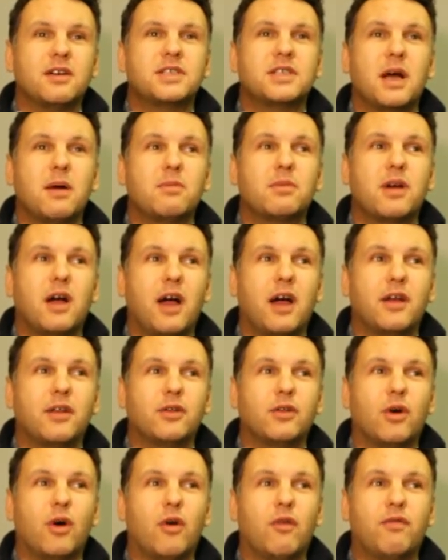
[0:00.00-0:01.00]
some
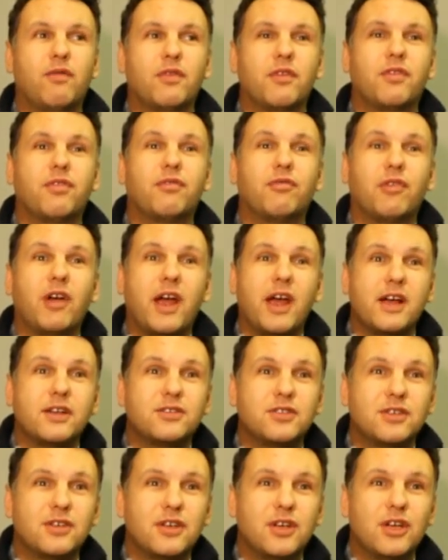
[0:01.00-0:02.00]
kind of
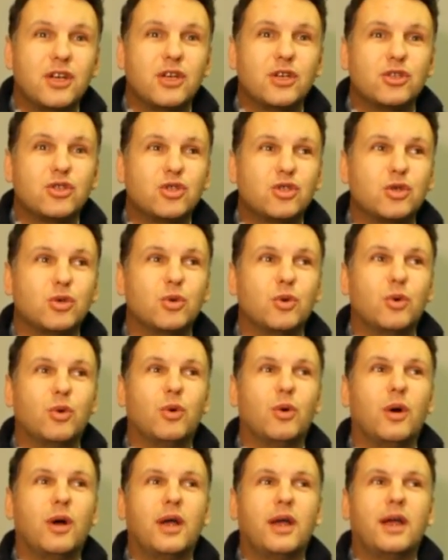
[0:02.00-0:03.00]
threat
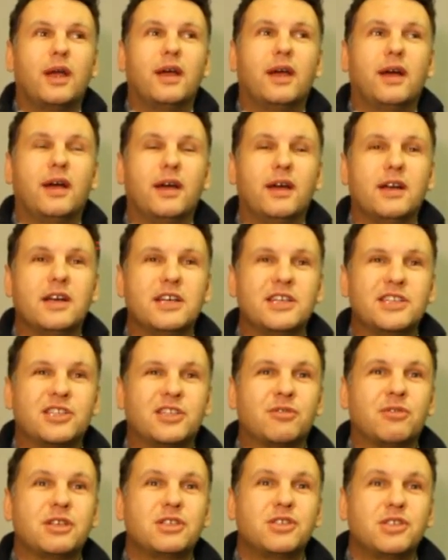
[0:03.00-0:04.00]
to a
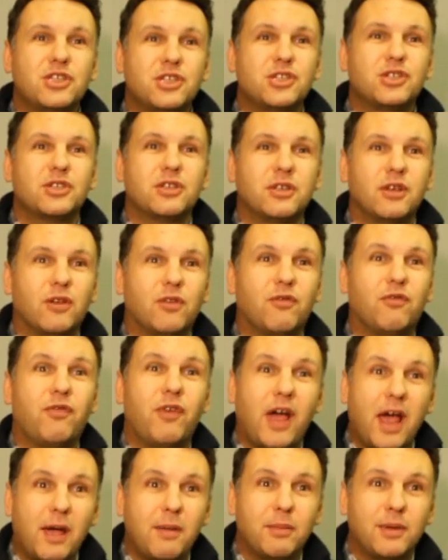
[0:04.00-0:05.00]
traditional
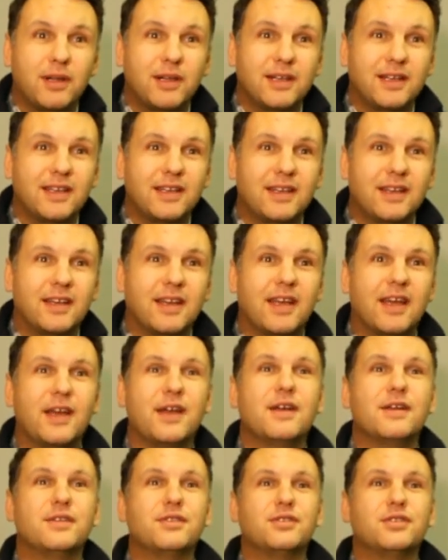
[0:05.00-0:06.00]
family
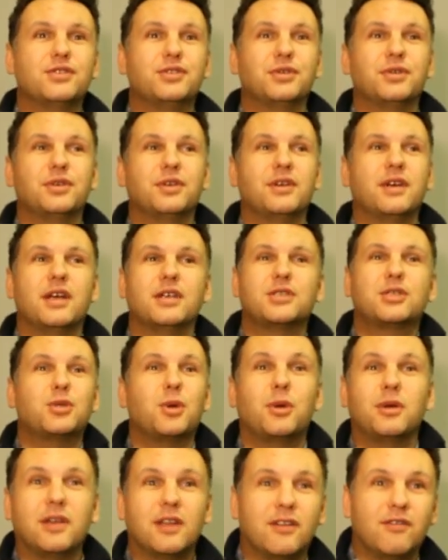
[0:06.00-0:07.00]
and
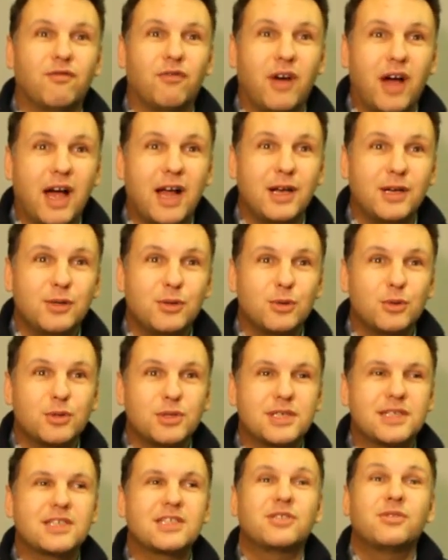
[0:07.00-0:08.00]
Estonian
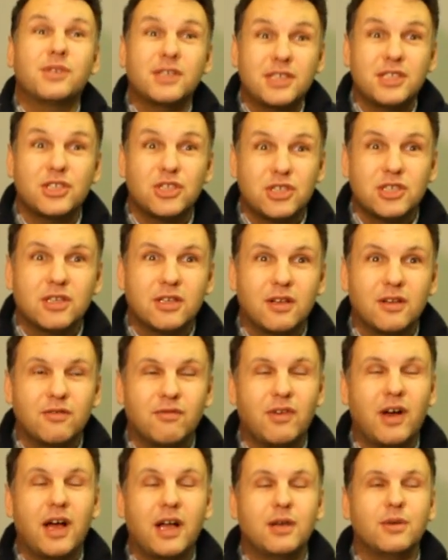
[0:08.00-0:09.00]
values,
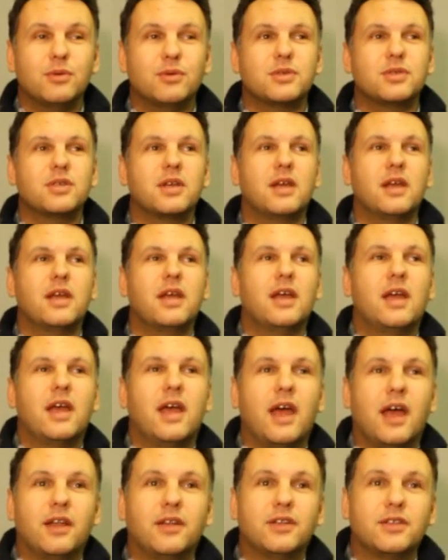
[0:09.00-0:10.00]
traditional values,
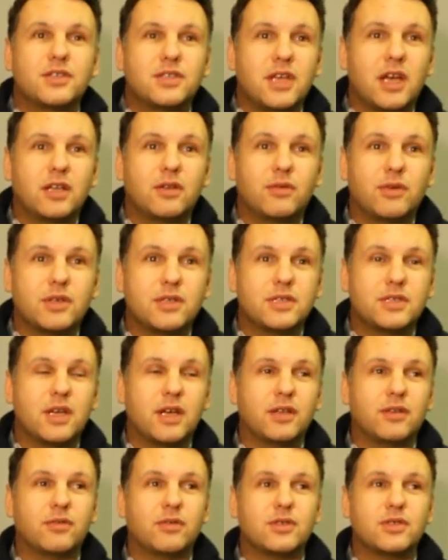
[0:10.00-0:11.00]
and etc.,
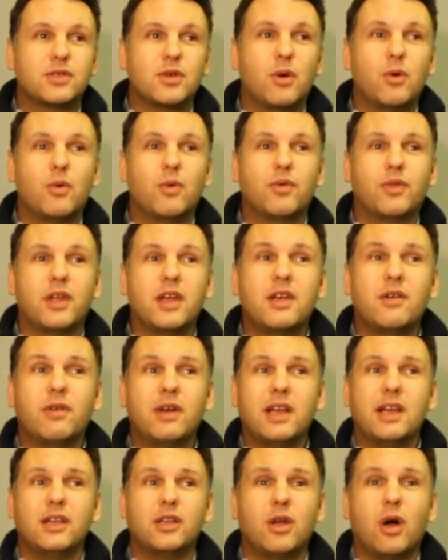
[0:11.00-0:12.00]
etc. So they
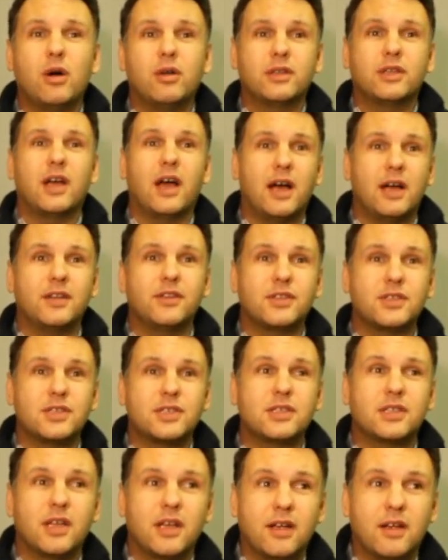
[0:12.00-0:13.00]
really don't
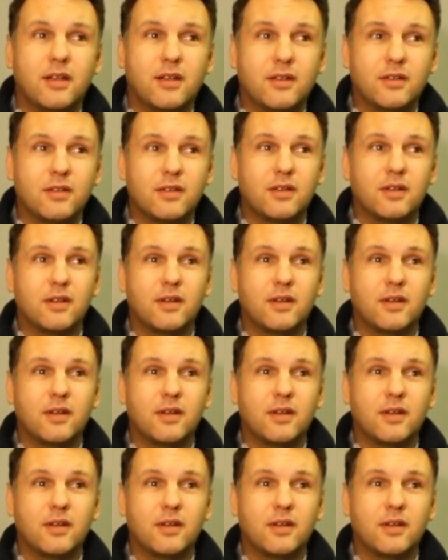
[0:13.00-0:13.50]
understand